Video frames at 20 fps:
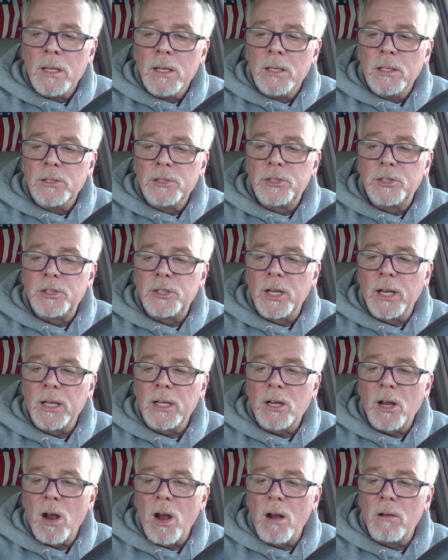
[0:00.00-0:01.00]

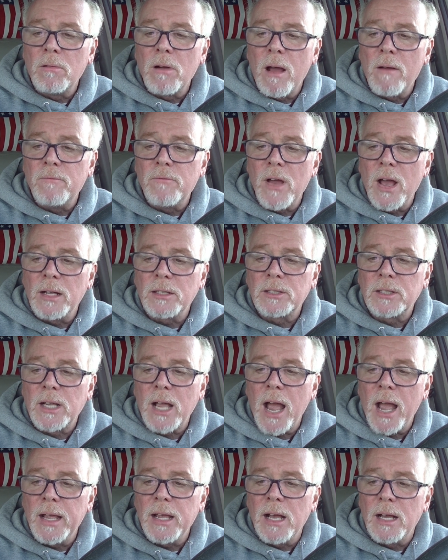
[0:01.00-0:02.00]

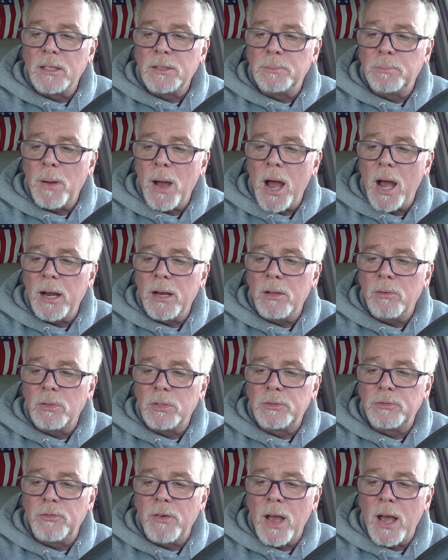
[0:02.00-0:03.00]
Shinkaraveskay's body
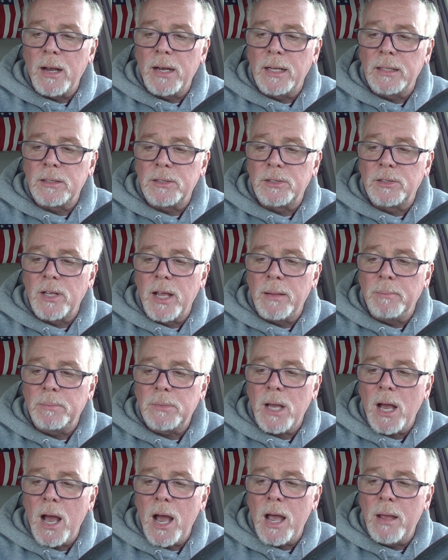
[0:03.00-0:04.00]
was found at the same
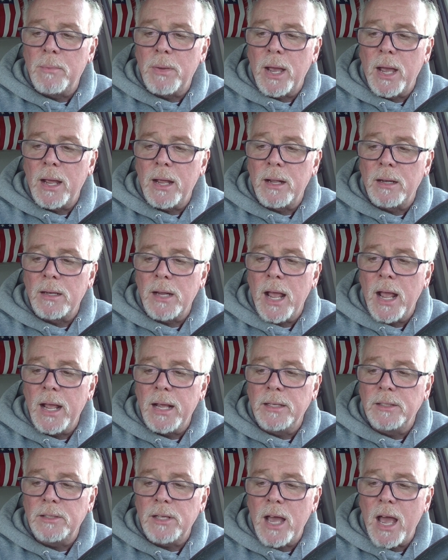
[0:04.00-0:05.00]
time on
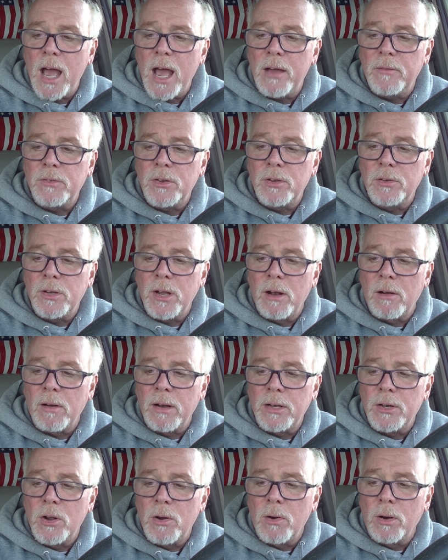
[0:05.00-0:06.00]
Haynes Avenue near
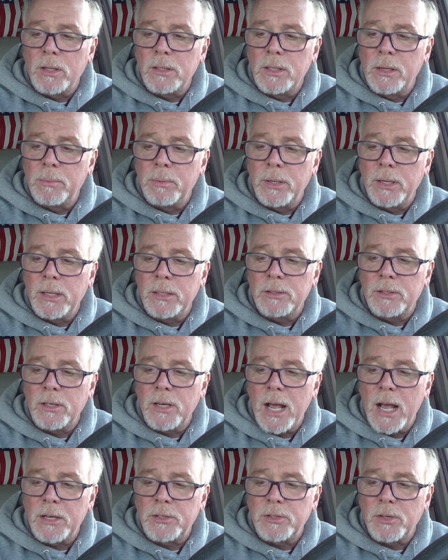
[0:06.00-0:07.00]
a Newark Liberty
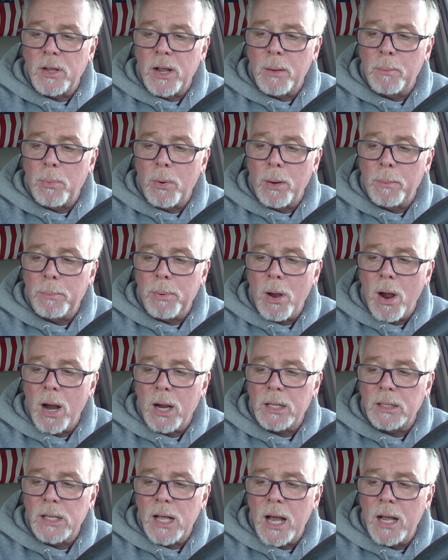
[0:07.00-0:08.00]
International Airport
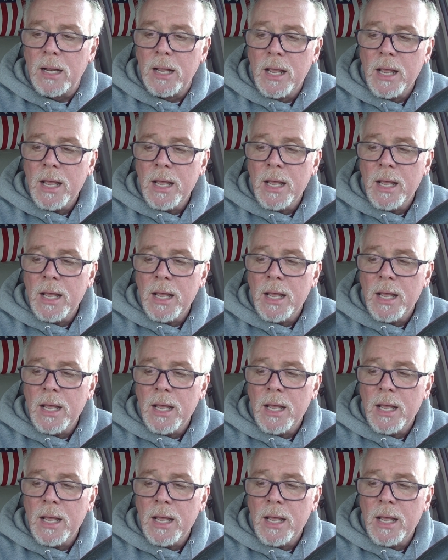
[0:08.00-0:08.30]
parking lot.